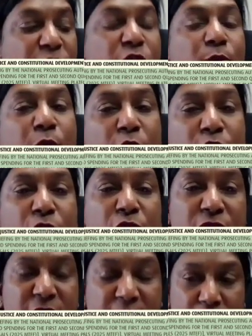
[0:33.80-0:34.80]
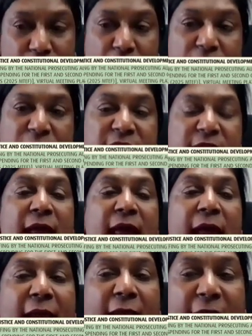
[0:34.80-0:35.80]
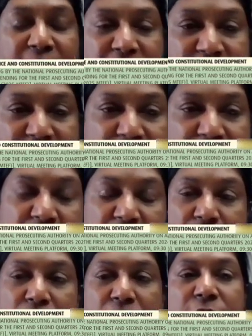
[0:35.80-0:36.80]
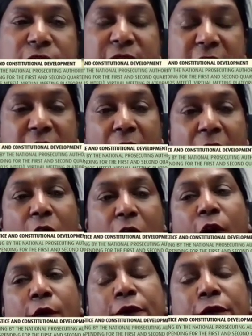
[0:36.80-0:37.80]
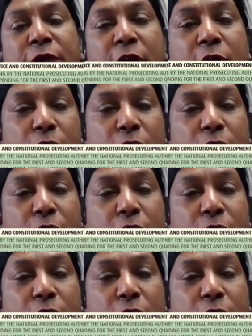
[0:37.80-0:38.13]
National Prosecuting Authority and the Central Authority of the